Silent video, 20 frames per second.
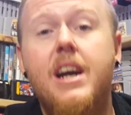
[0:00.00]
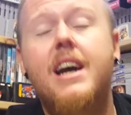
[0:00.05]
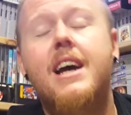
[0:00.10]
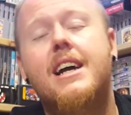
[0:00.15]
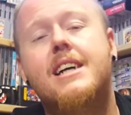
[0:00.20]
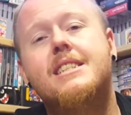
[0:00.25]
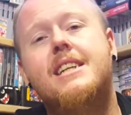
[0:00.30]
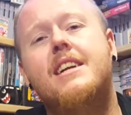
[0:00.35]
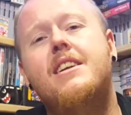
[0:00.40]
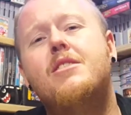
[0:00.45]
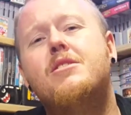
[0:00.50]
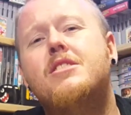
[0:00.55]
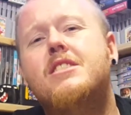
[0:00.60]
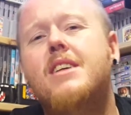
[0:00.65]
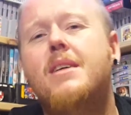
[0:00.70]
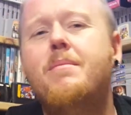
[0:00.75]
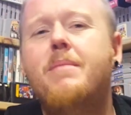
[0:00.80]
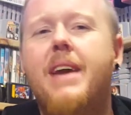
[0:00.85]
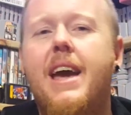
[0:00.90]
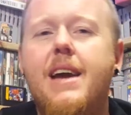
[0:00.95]
because I know
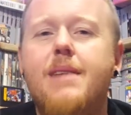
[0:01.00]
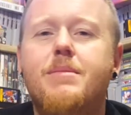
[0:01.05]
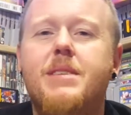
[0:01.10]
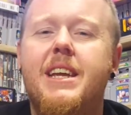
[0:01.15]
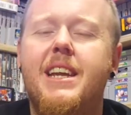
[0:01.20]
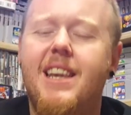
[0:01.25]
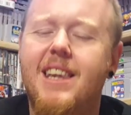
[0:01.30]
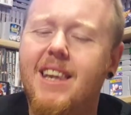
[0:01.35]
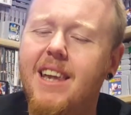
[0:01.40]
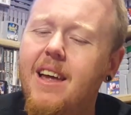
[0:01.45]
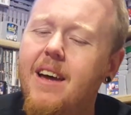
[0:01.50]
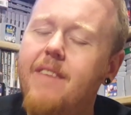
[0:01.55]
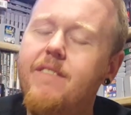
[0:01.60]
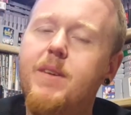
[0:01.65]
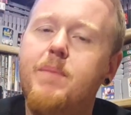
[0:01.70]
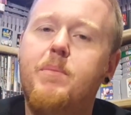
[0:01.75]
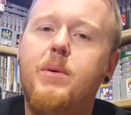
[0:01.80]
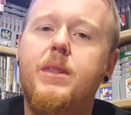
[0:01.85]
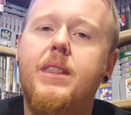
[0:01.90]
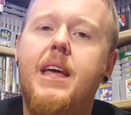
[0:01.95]
some games they love
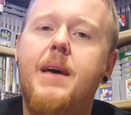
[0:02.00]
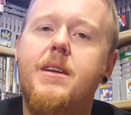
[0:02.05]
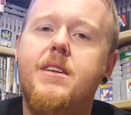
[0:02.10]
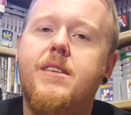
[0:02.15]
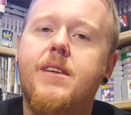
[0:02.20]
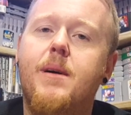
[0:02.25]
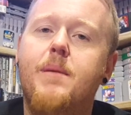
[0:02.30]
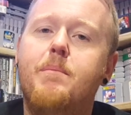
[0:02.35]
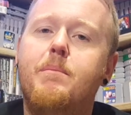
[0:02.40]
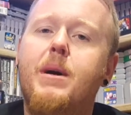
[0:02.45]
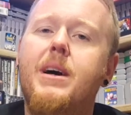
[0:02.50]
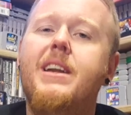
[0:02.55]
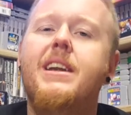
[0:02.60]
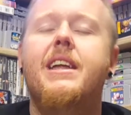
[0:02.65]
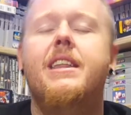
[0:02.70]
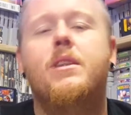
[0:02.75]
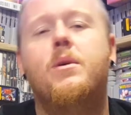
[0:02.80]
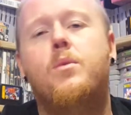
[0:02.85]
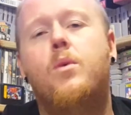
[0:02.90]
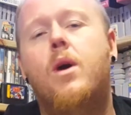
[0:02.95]
to put that jump button
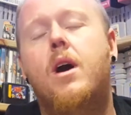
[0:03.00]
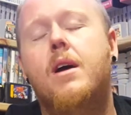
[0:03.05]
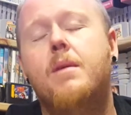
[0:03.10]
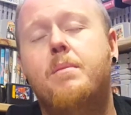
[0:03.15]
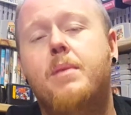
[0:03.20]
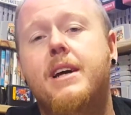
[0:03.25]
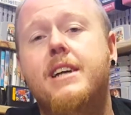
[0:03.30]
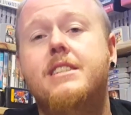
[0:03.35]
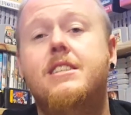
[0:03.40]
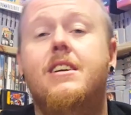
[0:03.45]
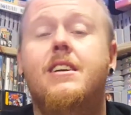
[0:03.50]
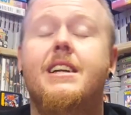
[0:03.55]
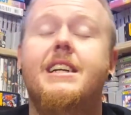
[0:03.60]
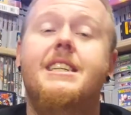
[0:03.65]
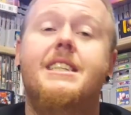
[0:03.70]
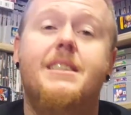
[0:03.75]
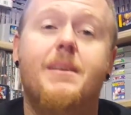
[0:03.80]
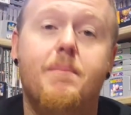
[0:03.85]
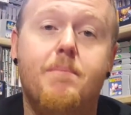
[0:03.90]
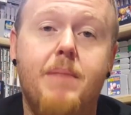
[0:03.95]
in the wrong place, or at
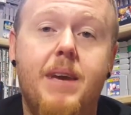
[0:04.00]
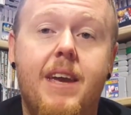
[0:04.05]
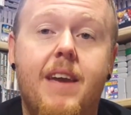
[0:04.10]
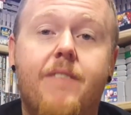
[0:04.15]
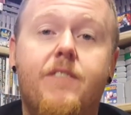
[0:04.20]
least to me.